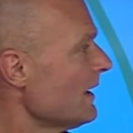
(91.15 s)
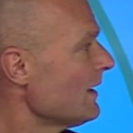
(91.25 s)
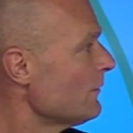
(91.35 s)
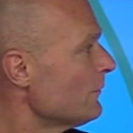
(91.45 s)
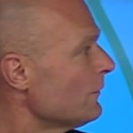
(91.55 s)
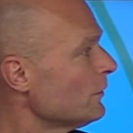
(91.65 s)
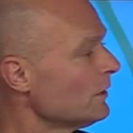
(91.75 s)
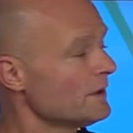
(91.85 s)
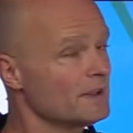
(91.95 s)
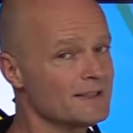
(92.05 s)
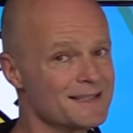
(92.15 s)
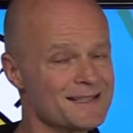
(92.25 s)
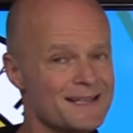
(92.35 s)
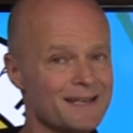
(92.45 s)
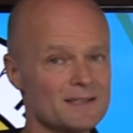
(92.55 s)
a full
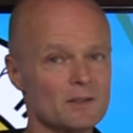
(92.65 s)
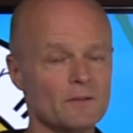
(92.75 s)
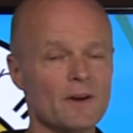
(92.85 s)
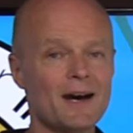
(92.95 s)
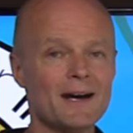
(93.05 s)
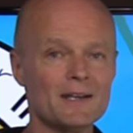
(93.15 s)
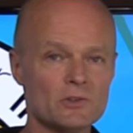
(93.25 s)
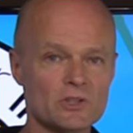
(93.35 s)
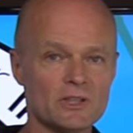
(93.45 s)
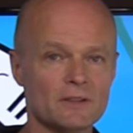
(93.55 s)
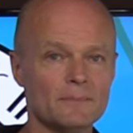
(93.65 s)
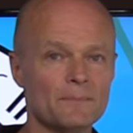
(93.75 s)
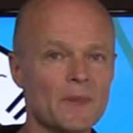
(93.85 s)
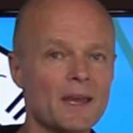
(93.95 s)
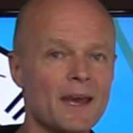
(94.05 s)
set of hydrogen
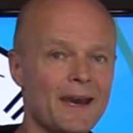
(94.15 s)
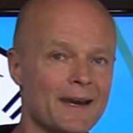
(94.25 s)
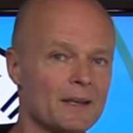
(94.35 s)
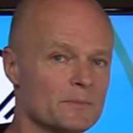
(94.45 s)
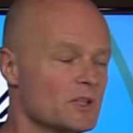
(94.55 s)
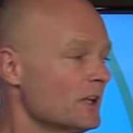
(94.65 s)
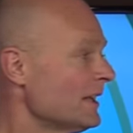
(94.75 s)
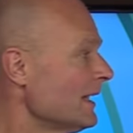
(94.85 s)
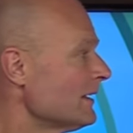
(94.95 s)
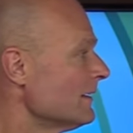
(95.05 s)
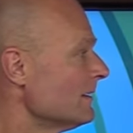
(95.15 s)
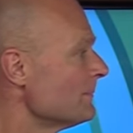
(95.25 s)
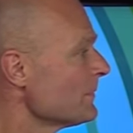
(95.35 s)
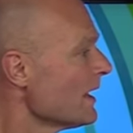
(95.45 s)
atoms connected.